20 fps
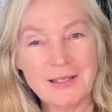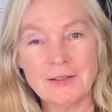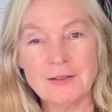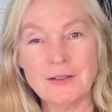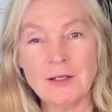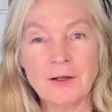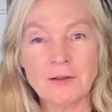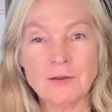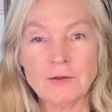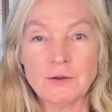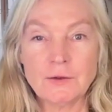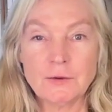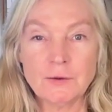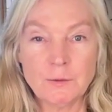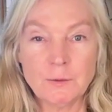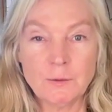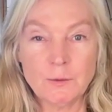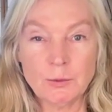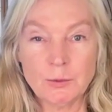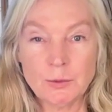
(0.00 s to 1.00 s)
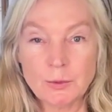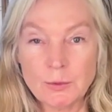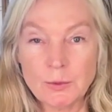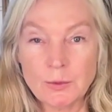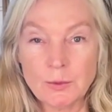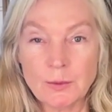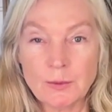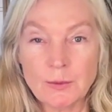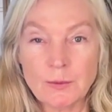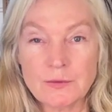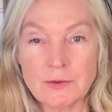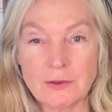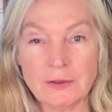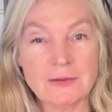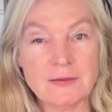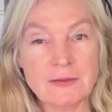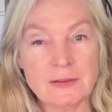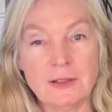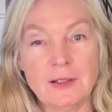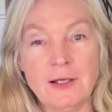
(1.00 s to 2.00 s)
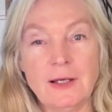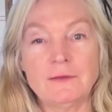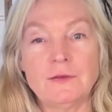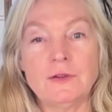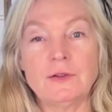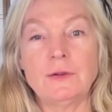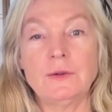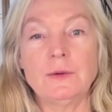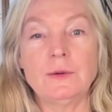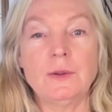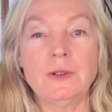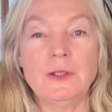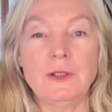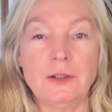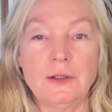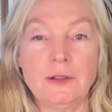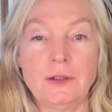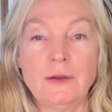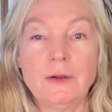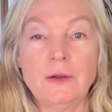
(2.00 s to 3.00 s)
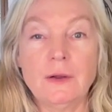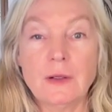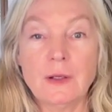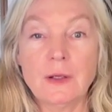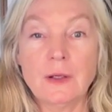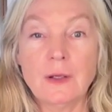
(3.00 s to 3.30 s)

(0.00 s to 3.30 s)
Not two. So let's not have two here.